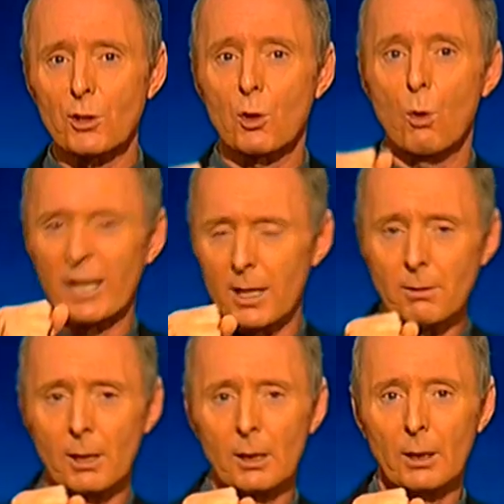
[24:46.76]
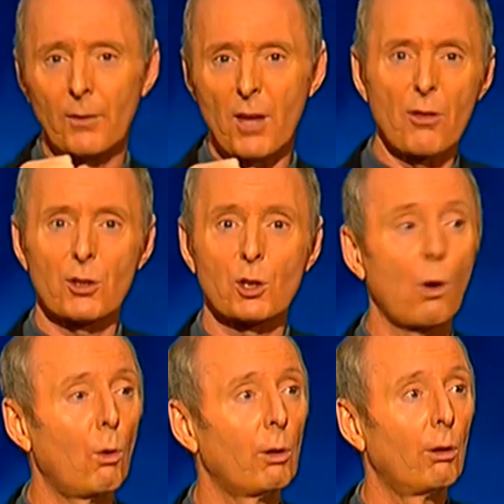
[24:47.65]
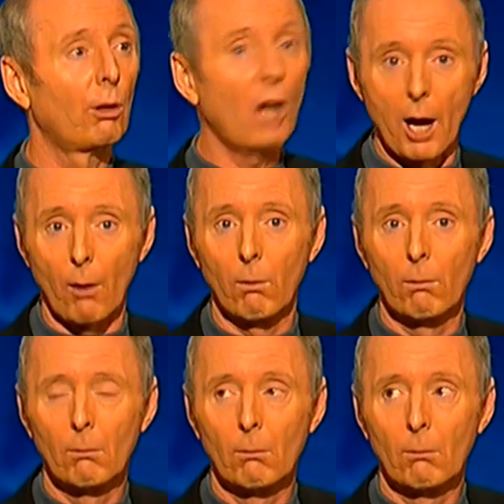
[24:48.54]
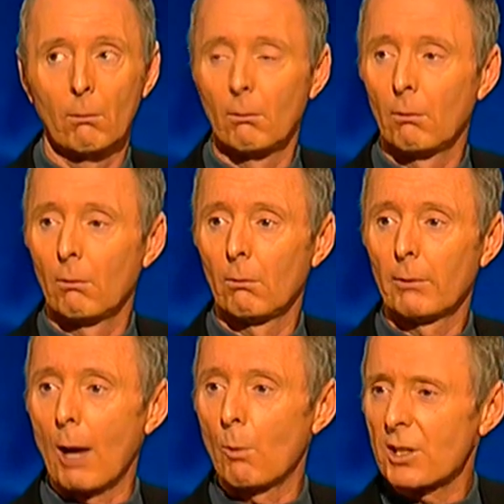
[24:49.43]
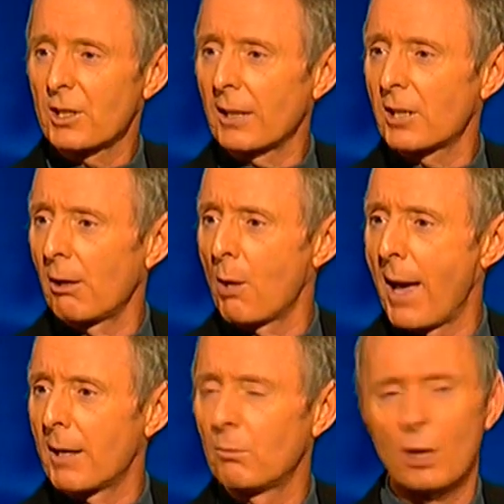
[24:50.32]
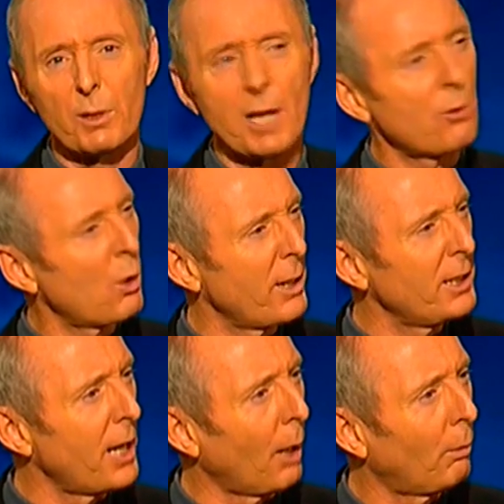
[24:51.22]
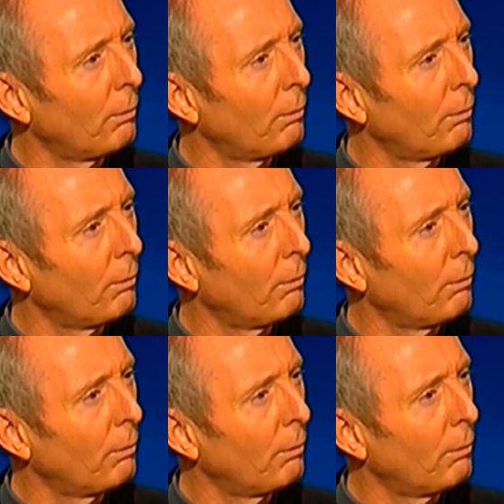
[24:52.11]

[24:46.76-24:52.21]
One's called Ian and the other's called Kyle. Now, what does that tell you about him that we don't already know?